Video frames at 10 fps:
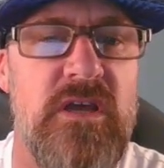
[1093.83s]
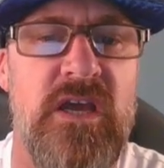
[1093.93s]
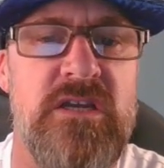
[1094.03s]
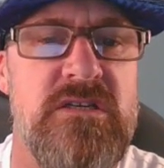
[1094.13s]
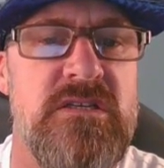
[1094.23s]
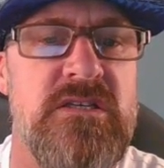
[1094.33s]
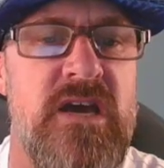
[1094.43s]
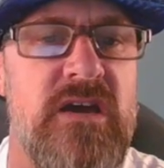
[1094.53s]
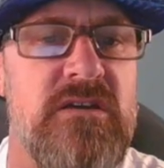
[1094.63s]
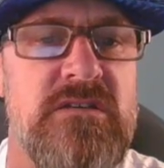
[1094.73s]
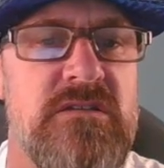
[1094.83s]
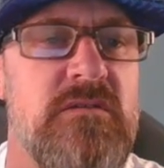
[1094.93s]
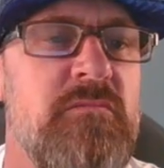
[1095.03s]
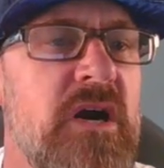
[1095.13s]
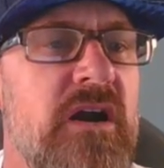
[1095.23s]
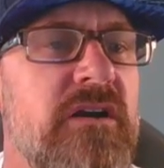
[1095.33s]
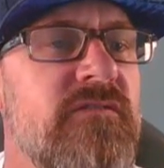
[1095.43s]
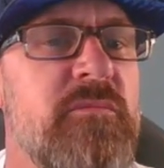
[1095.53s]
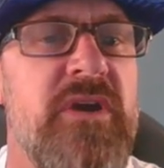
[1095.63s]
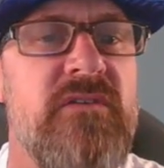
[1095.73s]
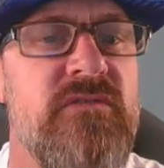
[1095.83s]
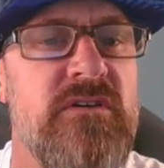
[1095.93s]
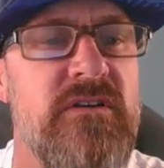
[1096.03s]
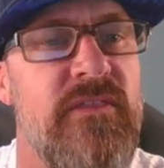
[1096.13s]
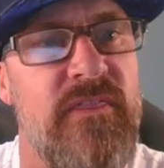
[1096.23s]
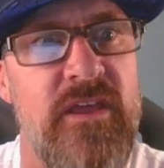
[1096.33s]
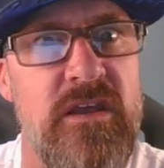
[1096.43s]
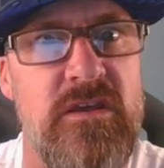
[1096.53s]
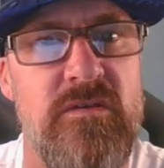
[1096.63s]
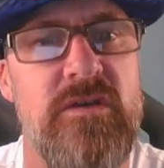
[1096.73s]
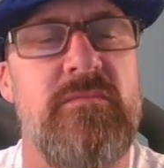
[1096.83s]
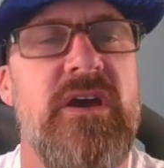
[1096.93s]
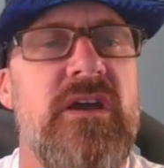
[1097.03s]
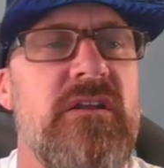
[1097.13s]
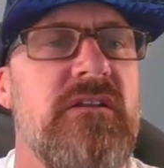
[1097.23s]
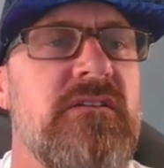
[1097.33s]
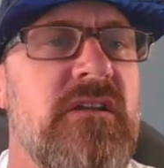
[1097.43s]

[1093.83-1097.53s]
and just sat because the buyer never paid for it. Thank you, eBay.